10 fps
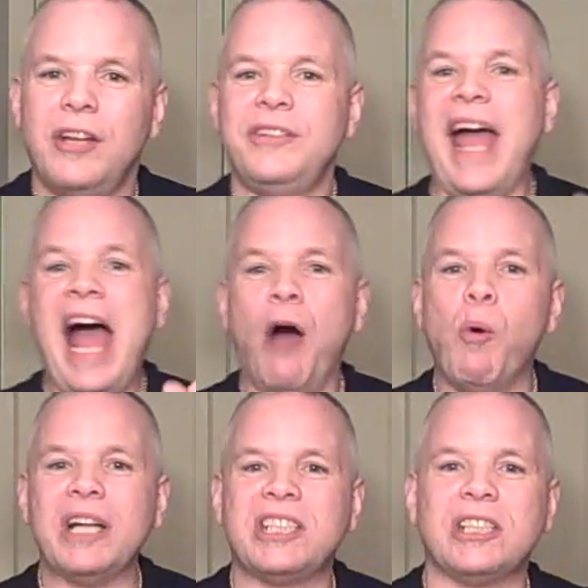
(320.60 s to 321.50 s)
Now,
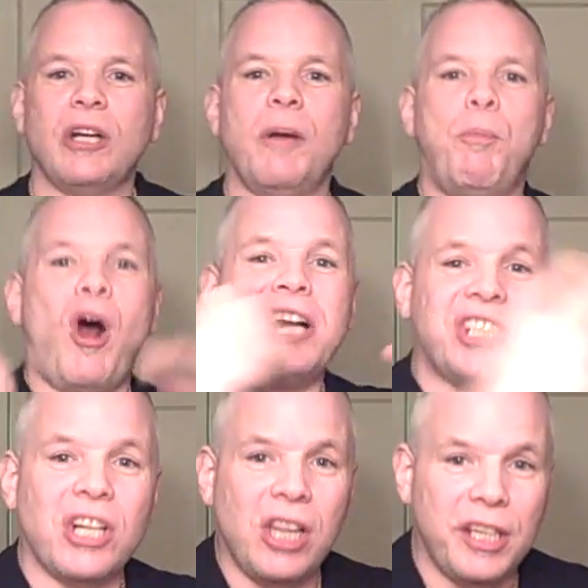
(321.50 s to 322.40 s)
once the
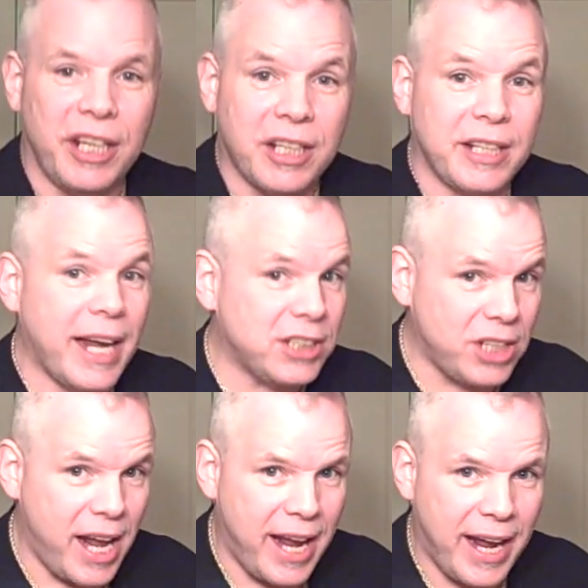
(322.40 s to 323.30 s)
abortion clinic gets
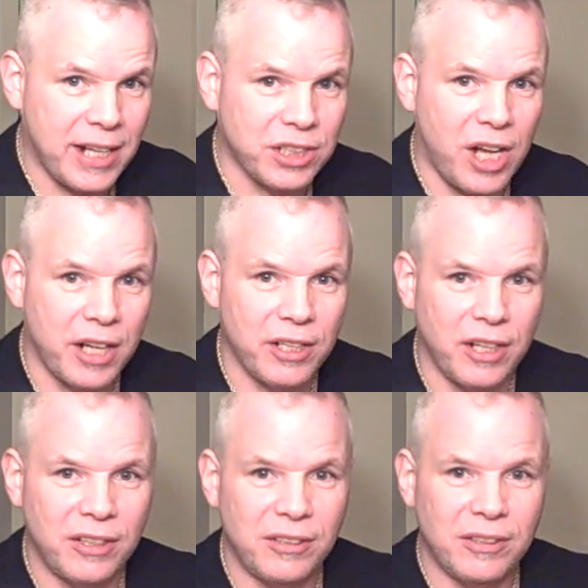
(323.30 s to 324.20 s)
their hands on
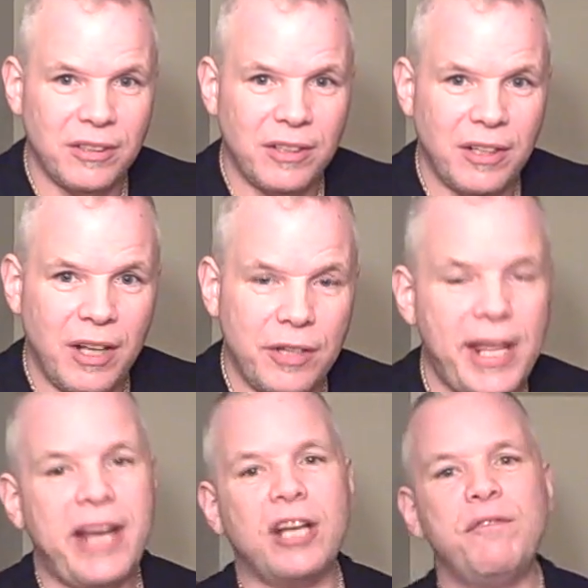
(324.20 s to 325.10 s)
her,
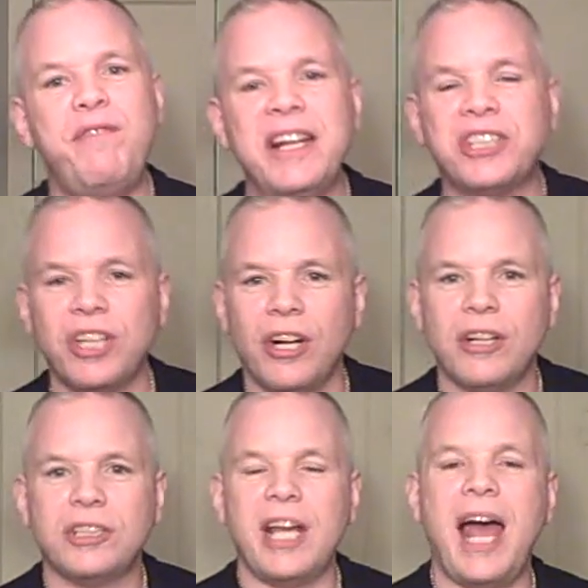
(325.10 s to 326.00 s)
they convince
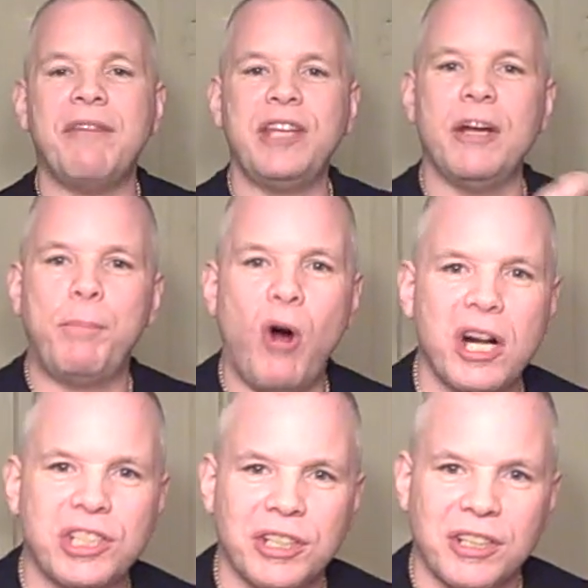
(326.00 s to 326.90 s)
her to have the
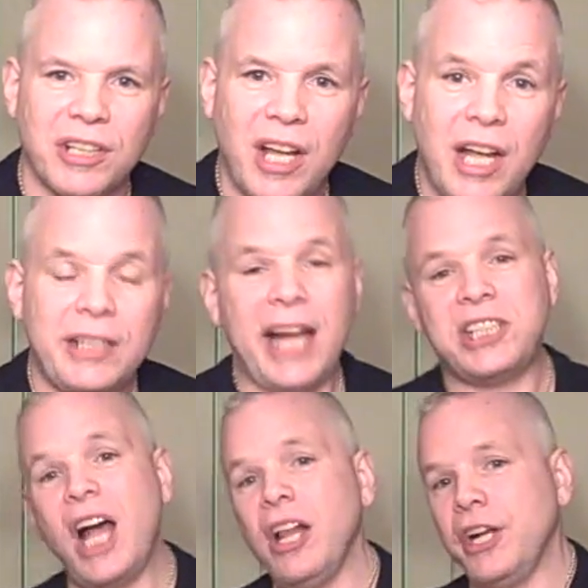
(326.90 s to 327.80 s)
abortion. They
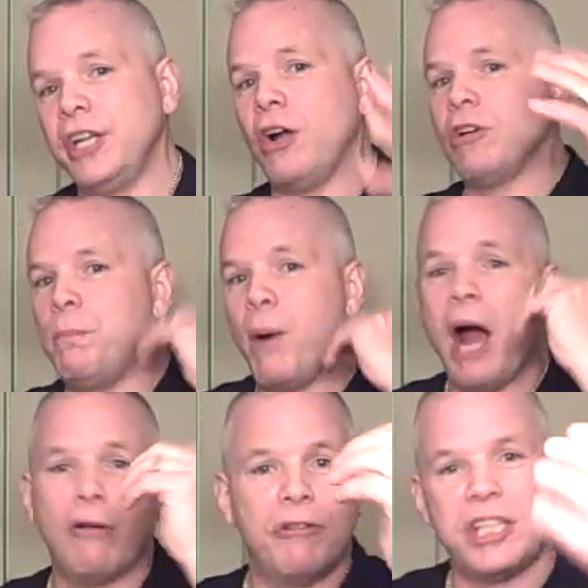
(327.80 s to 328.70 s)
tell her, to
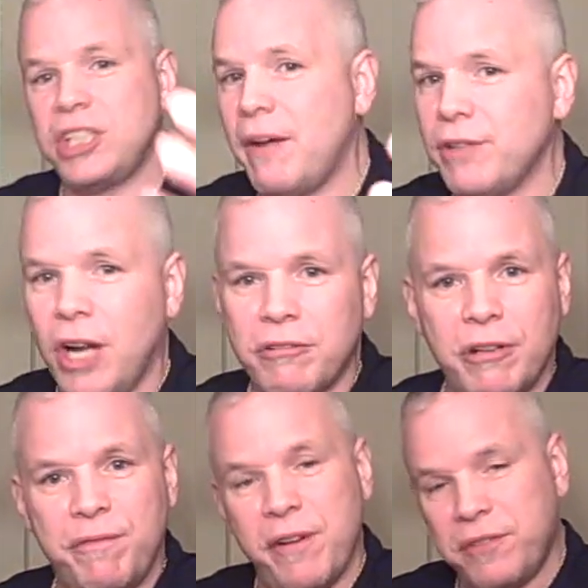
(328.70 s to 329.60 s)
borrow the
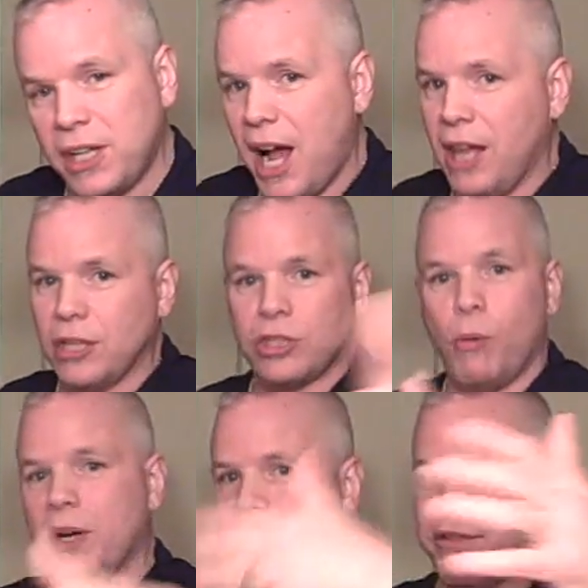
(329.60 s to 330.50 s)
$750
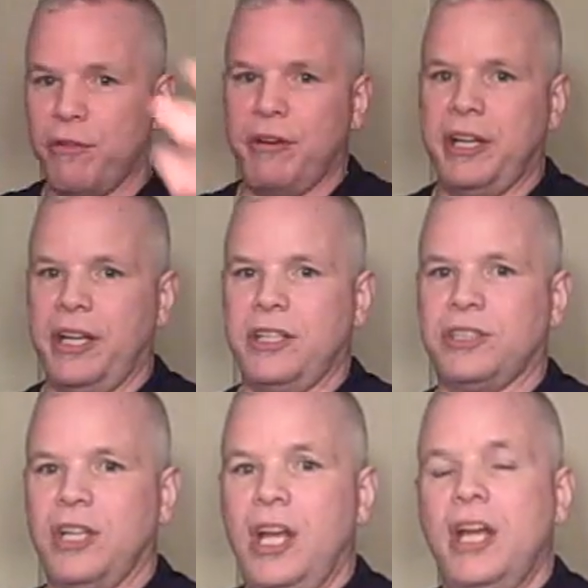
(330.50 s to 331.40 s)
or whatever it is